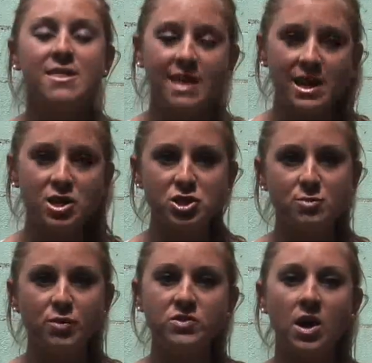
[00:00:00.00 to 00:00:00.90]
Then she
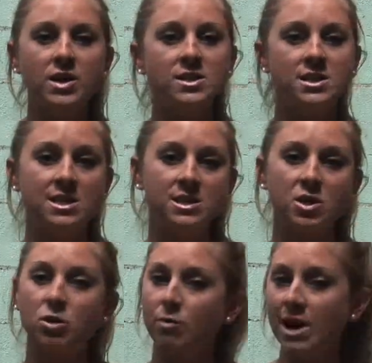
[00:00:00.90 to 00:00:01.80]
moves on to these
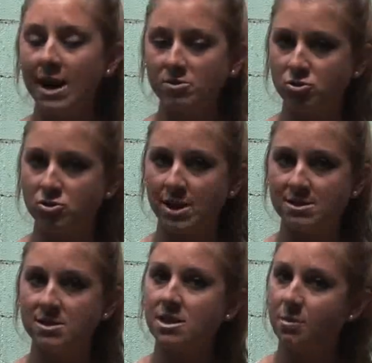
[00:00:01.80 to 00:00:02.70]
three
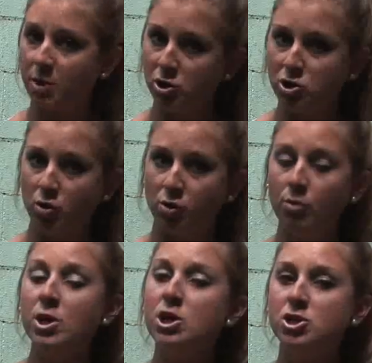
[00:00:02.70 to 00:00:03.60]
exercises that I'm gonna show you.